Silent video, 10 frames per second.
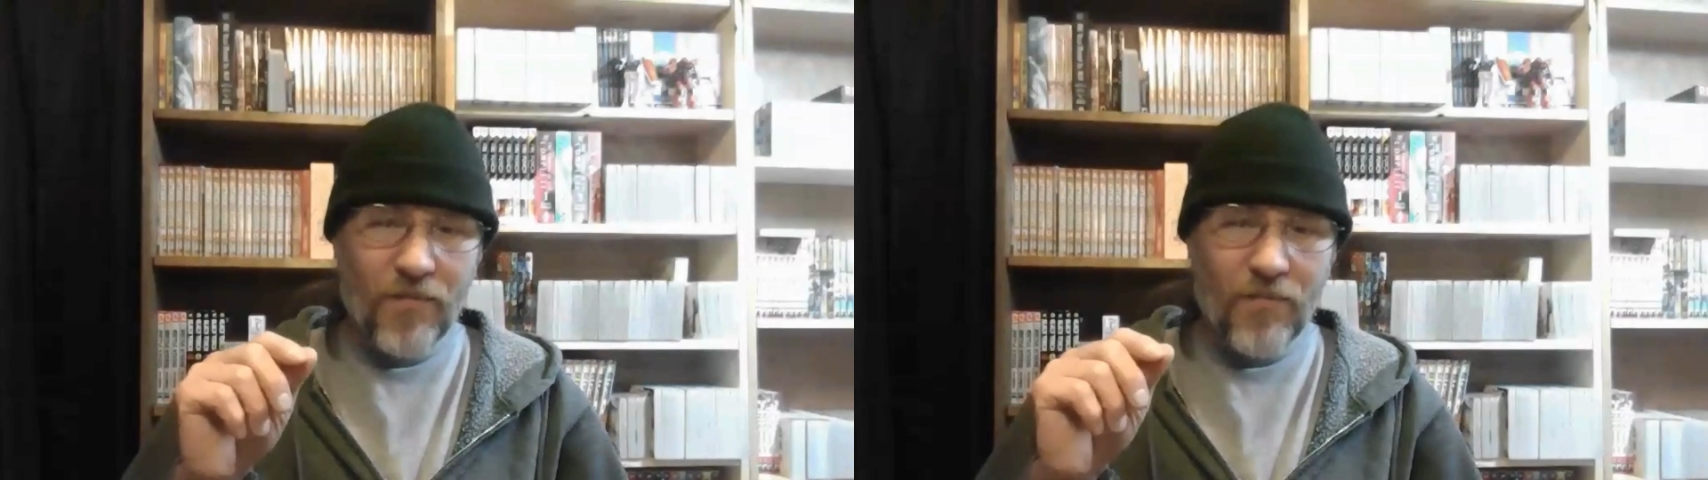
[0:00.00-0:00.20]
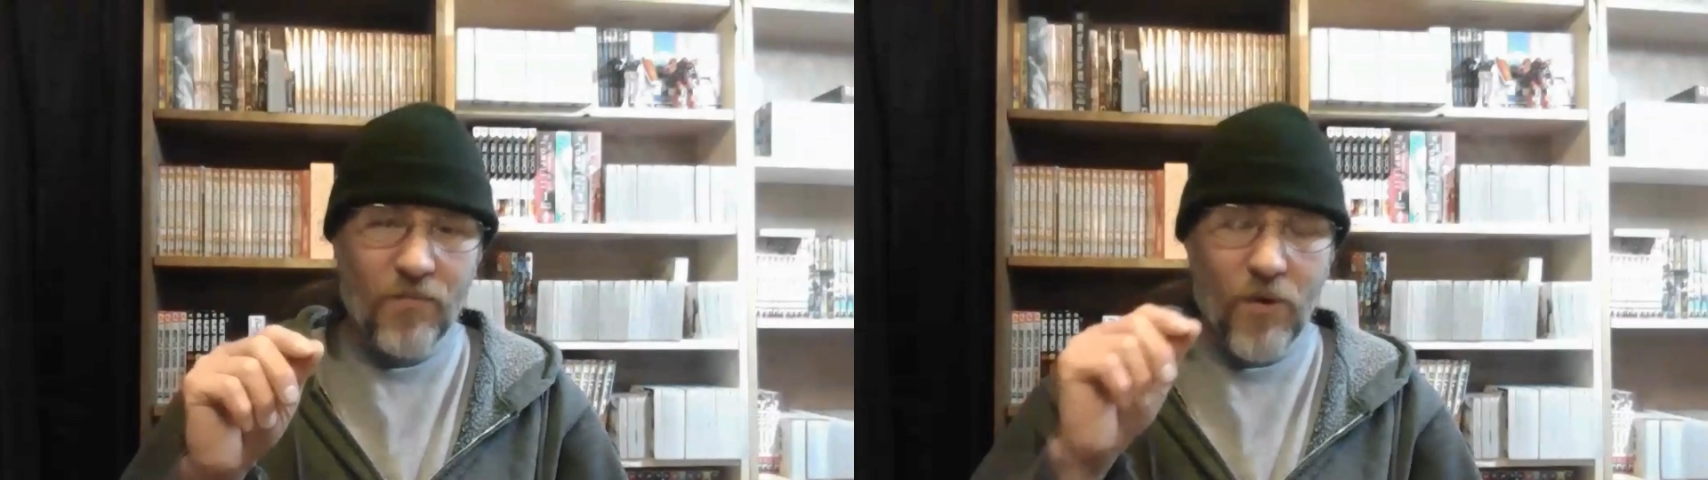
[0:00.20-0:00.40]

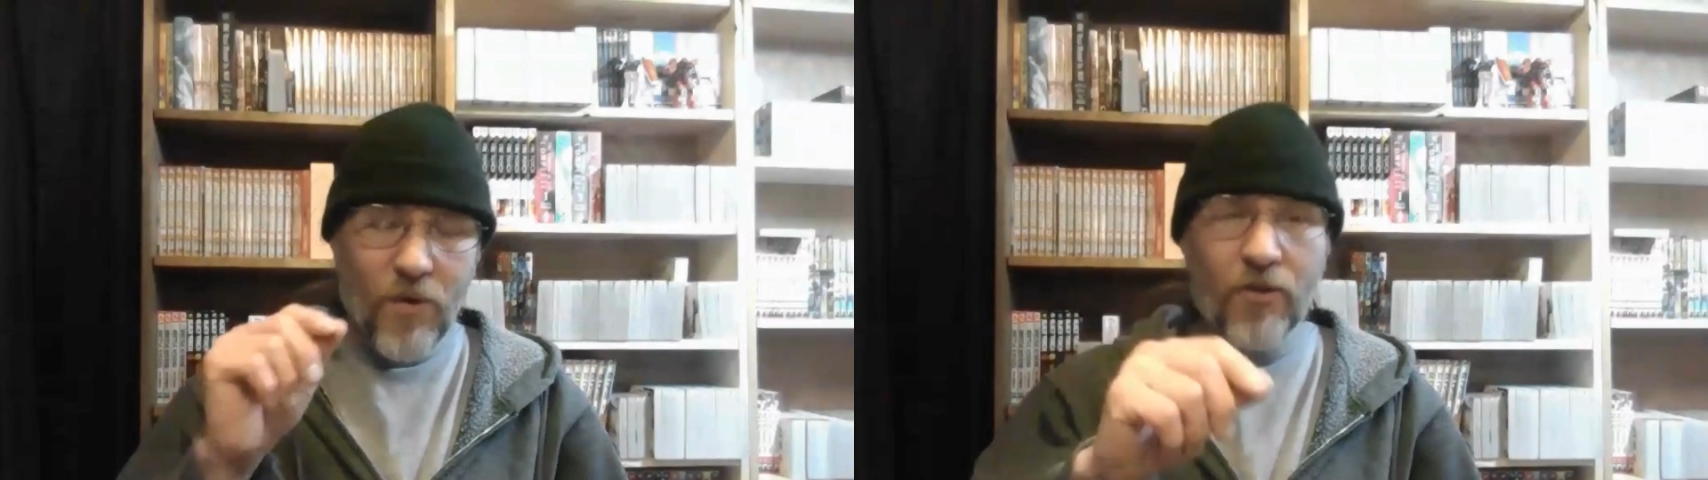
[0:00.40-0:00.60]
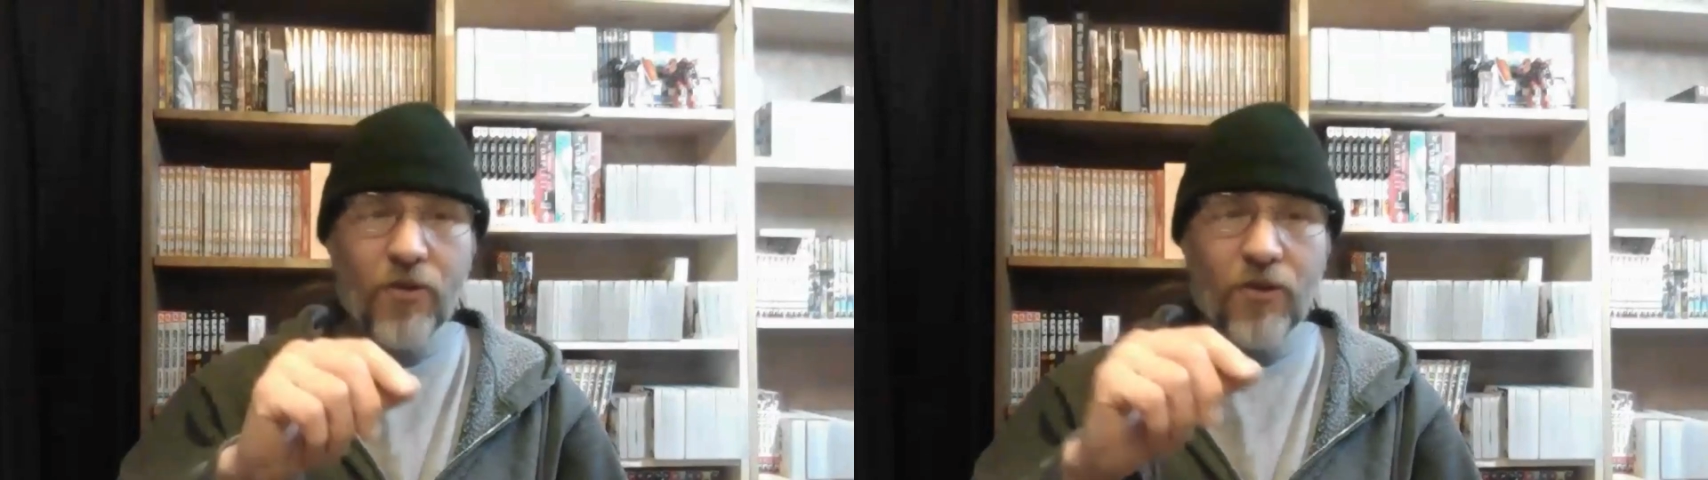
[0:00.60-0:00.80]

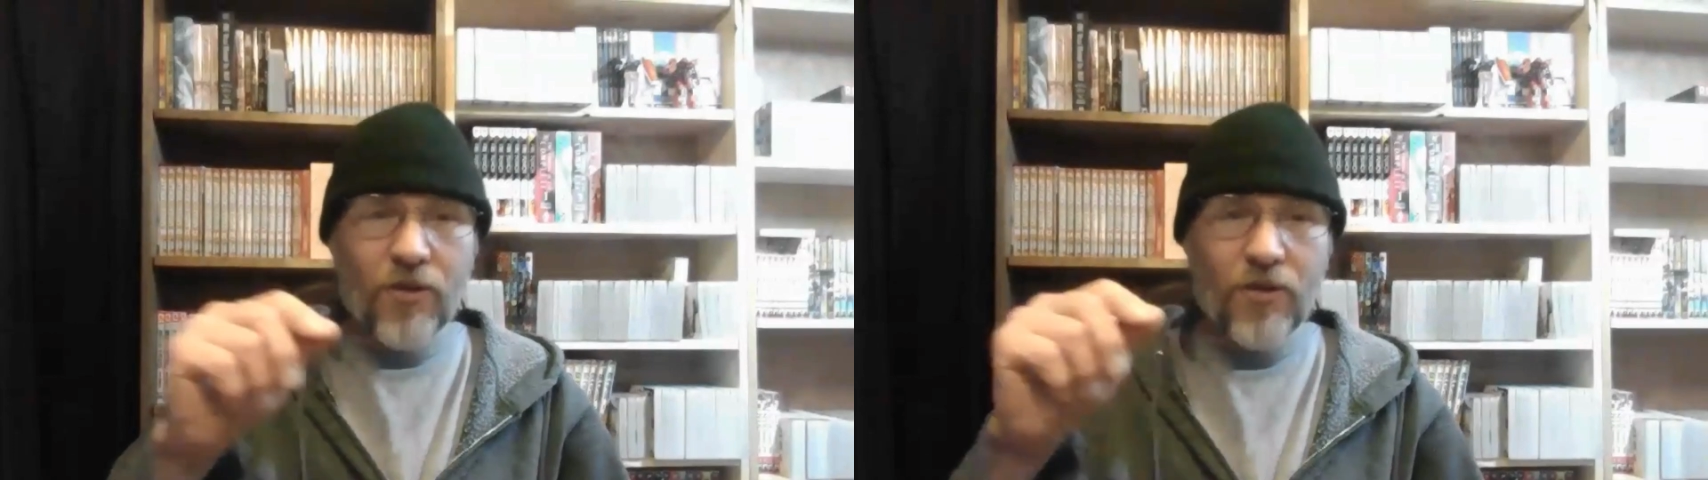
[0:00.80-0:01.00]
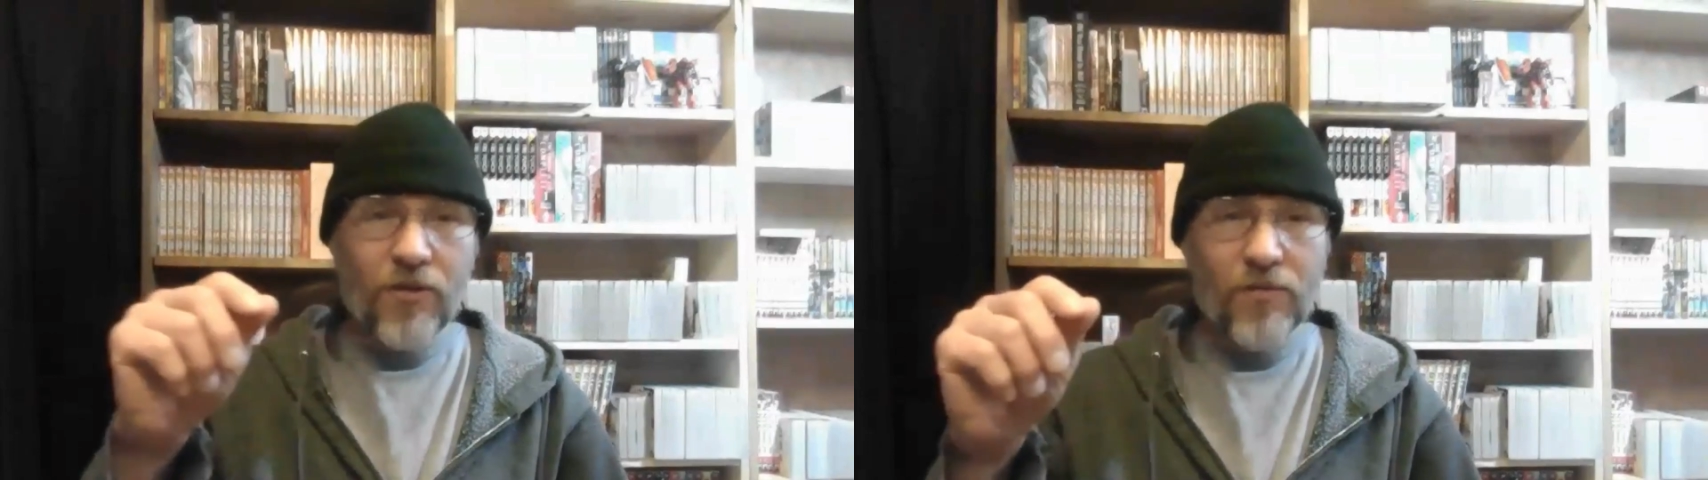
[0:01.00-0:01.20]
regular
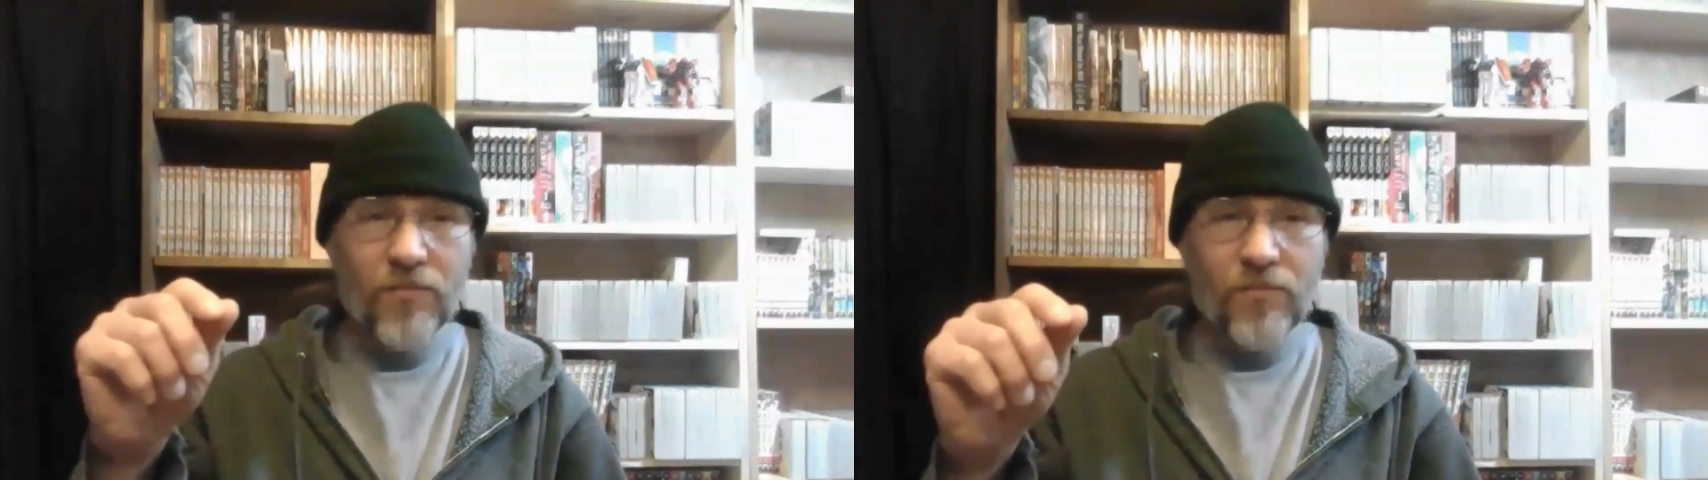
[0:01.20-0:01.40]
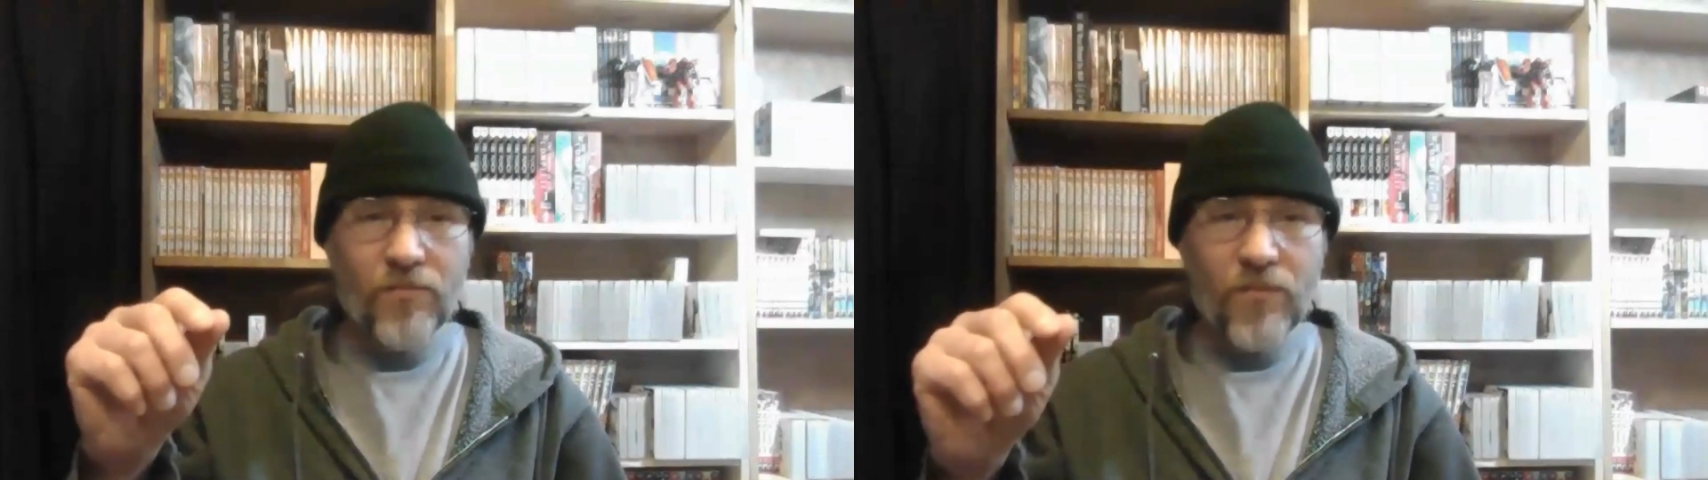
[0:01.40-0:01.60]

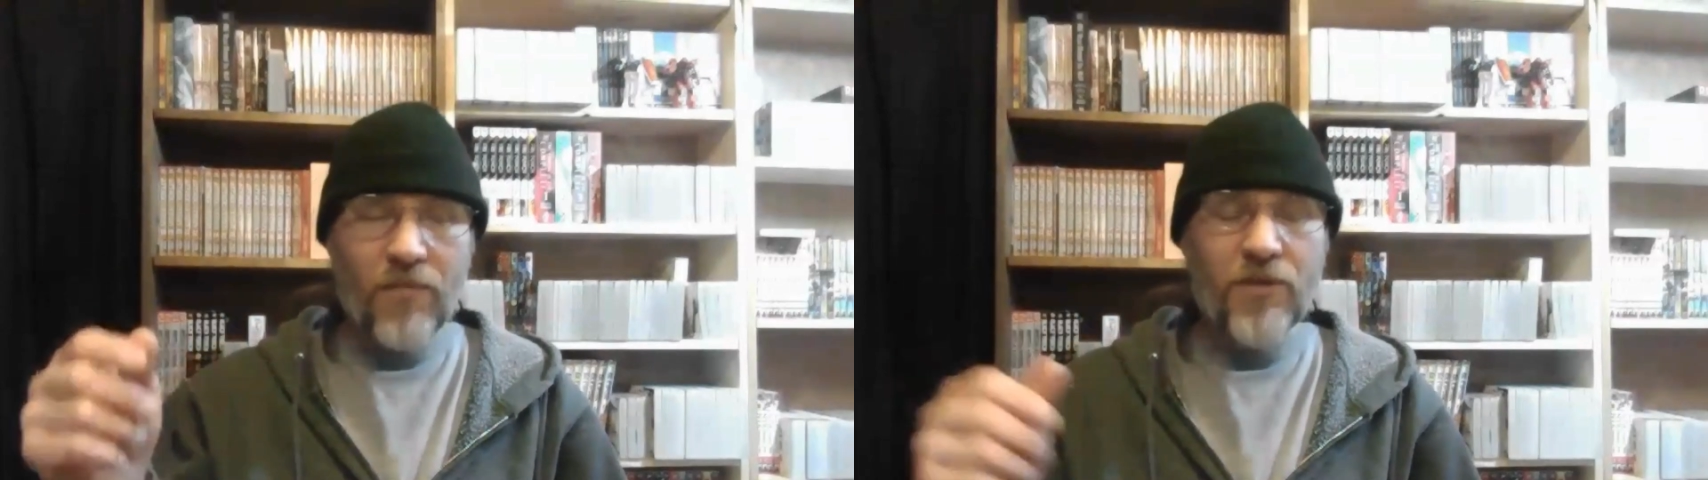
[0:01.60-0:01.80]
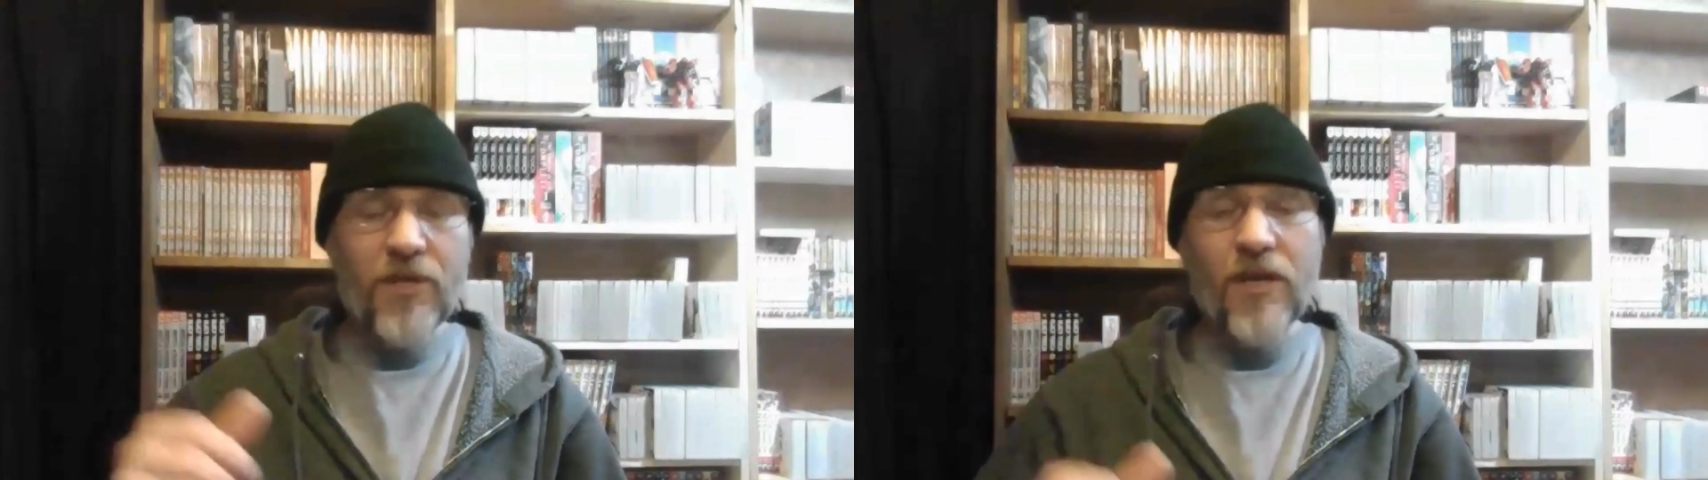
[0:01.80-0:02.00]

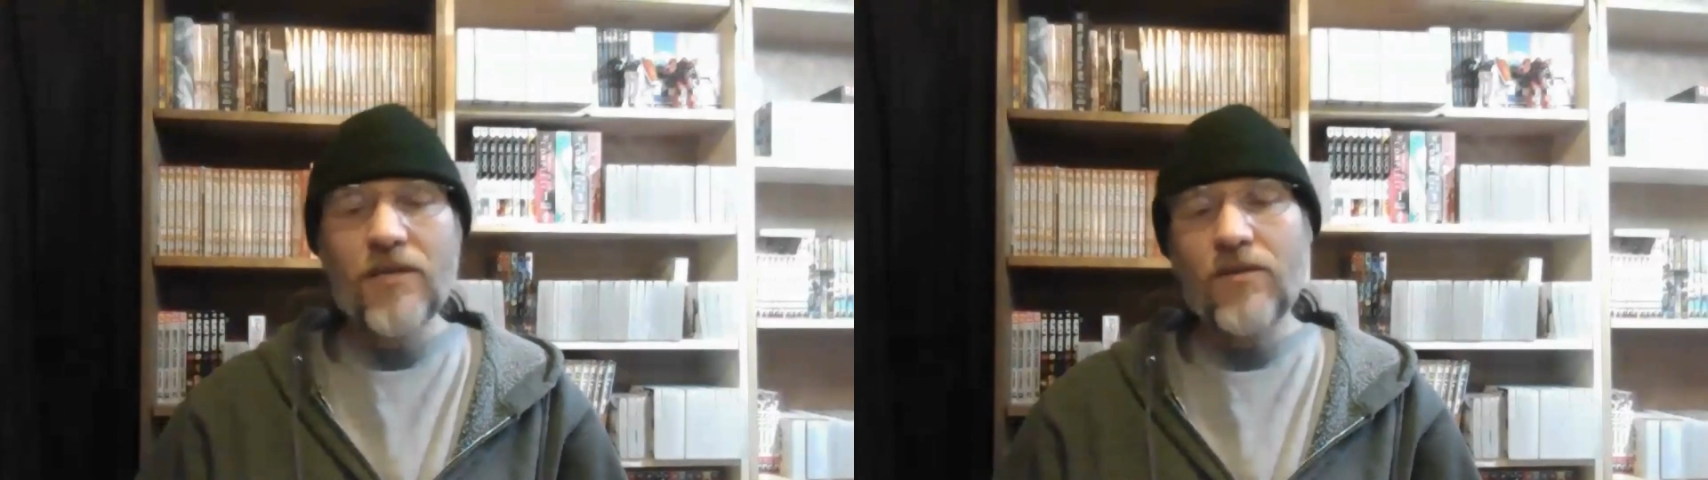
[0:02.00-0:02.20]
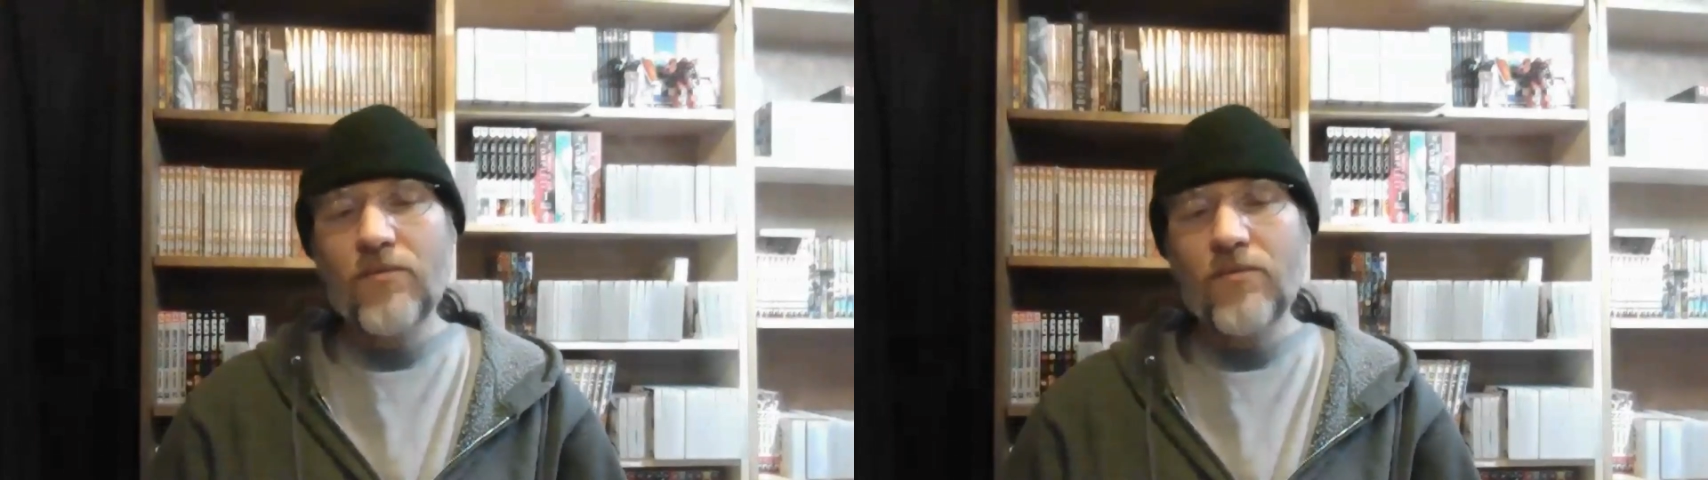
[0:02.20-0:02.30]
everyday